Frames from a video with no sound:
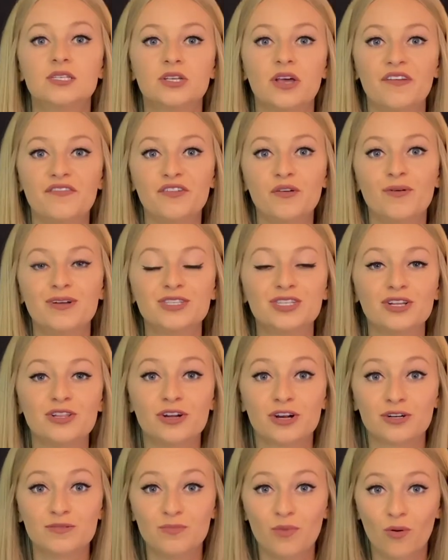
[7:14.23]
if you want to
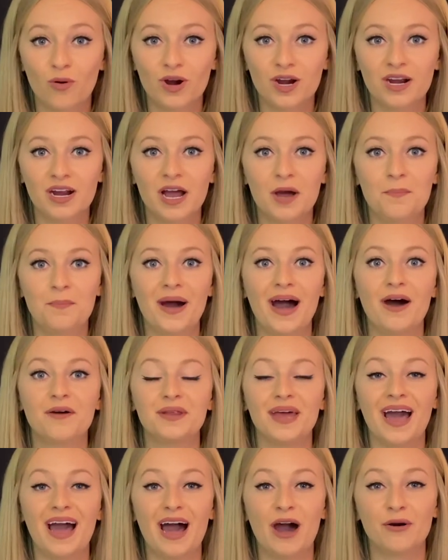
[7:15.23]
learn more about
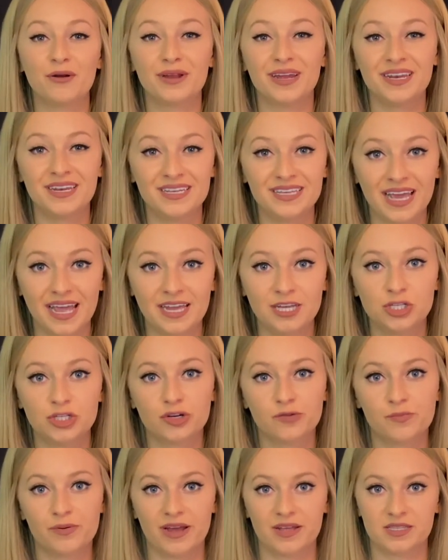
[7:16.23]
how to engage your
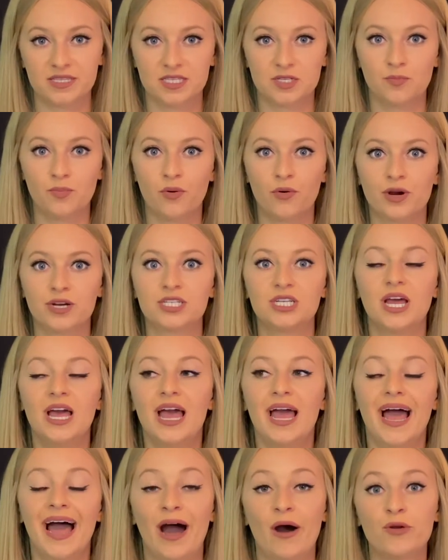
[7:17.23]
breath support,
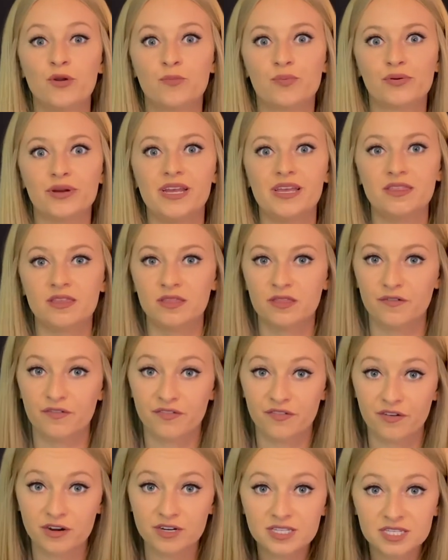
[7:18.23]
how to breathe in the
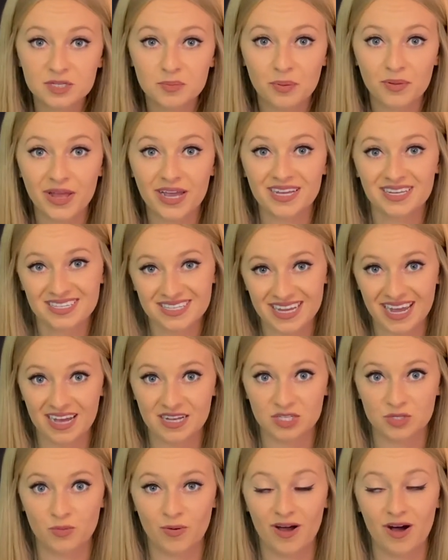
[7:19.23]
first place as
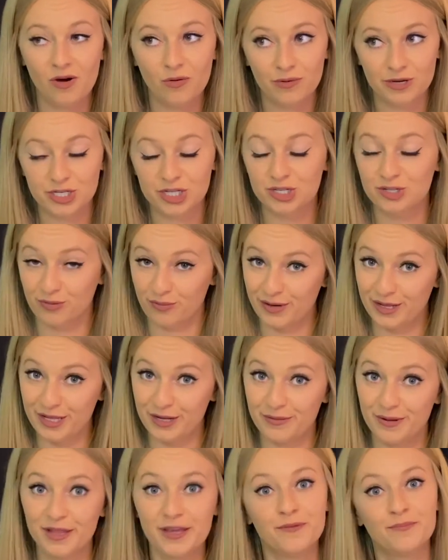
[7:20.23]
well, which is really,
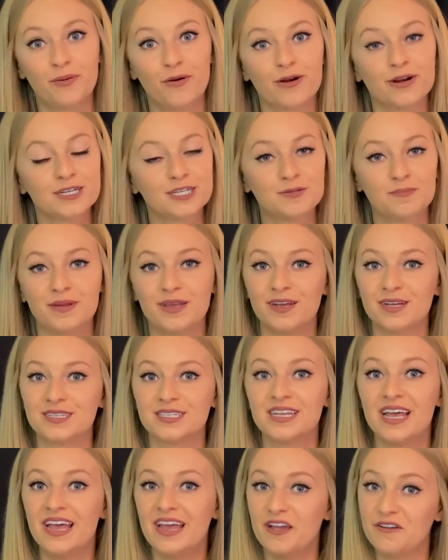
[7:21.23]
really important because
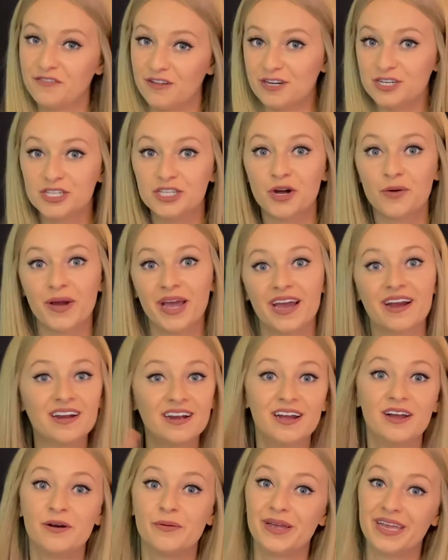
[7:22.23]
if there's no air,
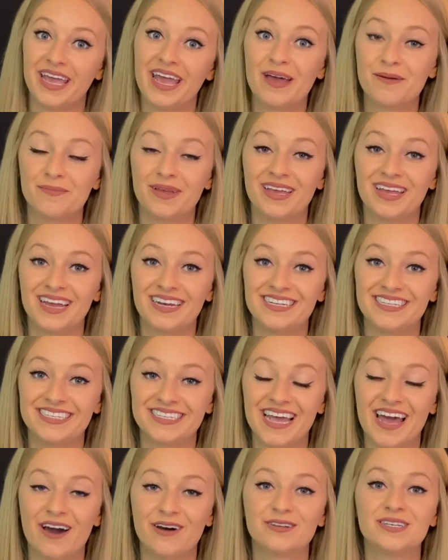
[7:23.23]
we can't make any
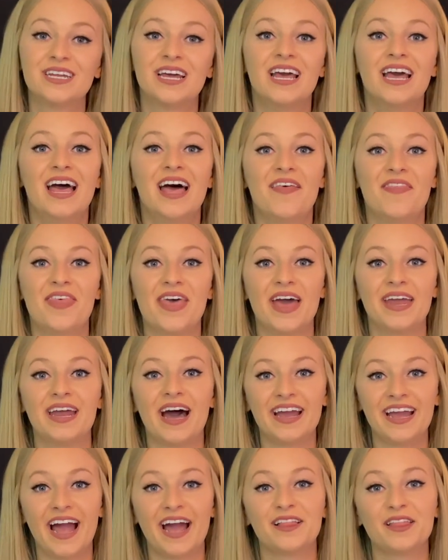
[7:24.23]
sound, then I
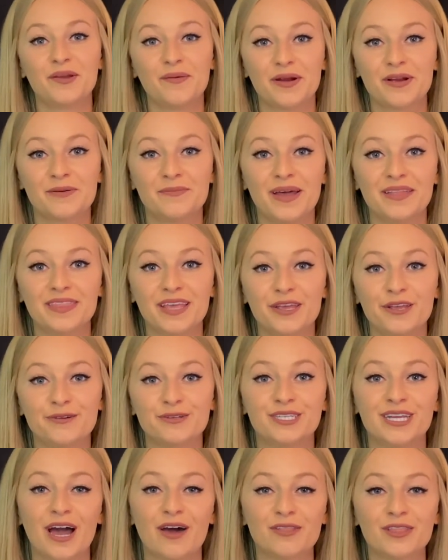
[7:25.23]
highly recommend that you
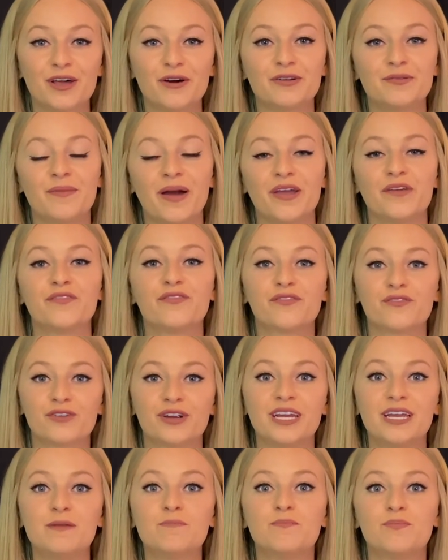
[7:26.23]
download my
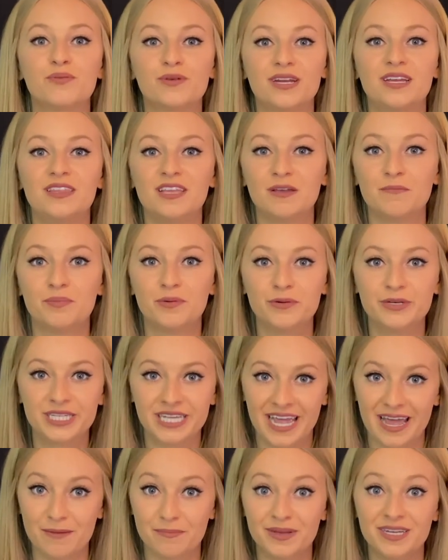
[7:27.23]
free breathing
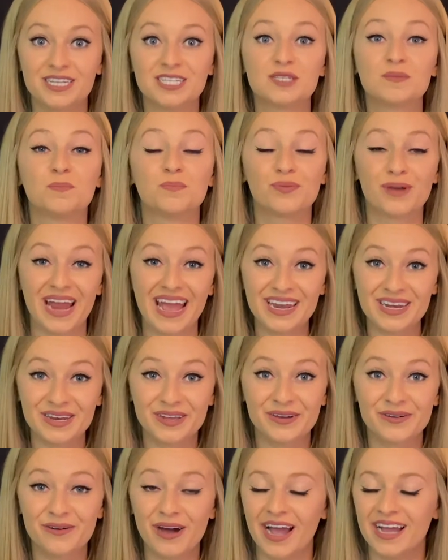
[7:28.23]
bootcamp. It is brand
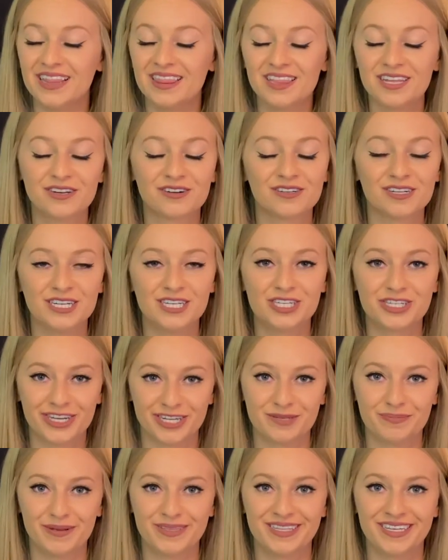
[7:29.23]
new. I literally just
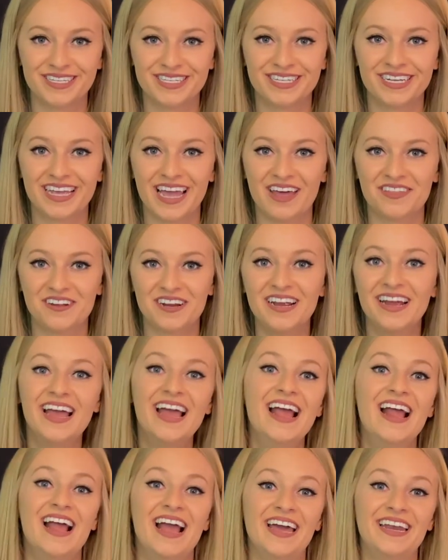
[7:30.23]
put this together
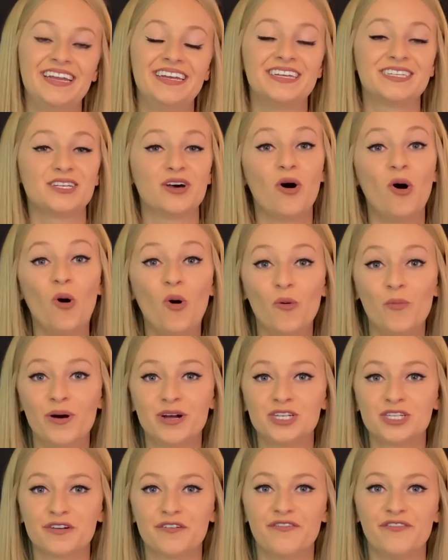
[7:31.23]
and it is a whole
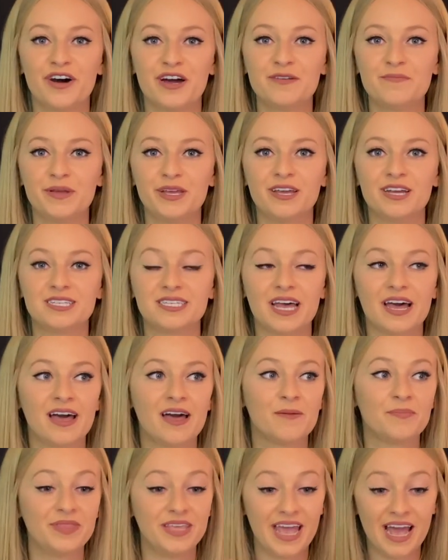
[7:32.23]
bunch of fun because
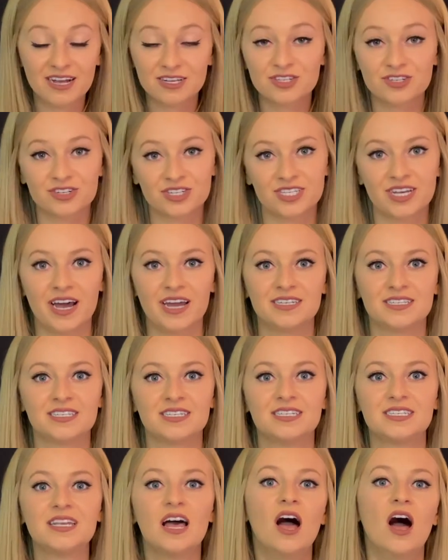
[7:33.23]
the
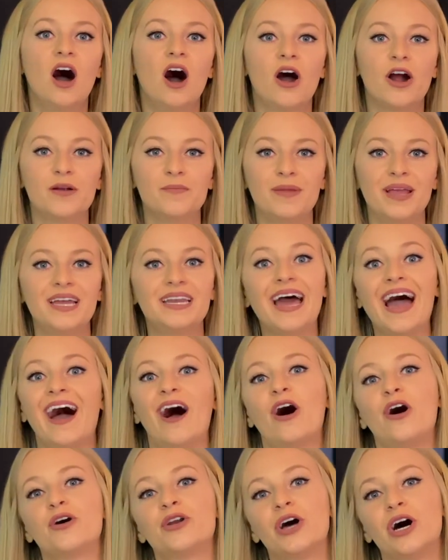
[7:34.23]
exercises are made
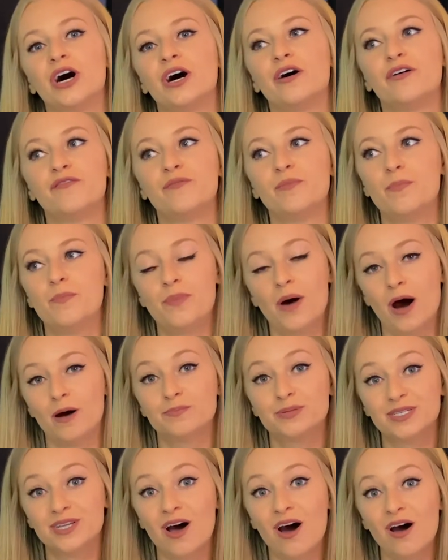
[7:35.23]
out of pop
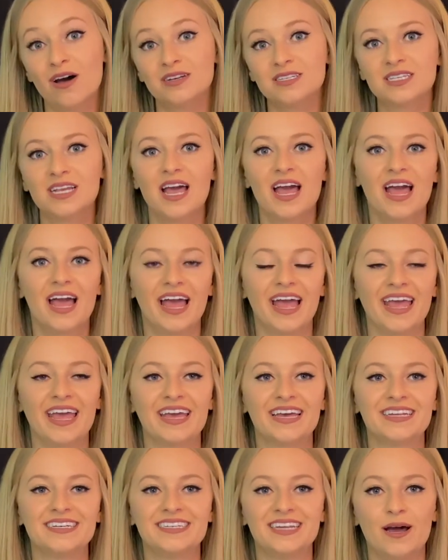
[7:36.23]
songs and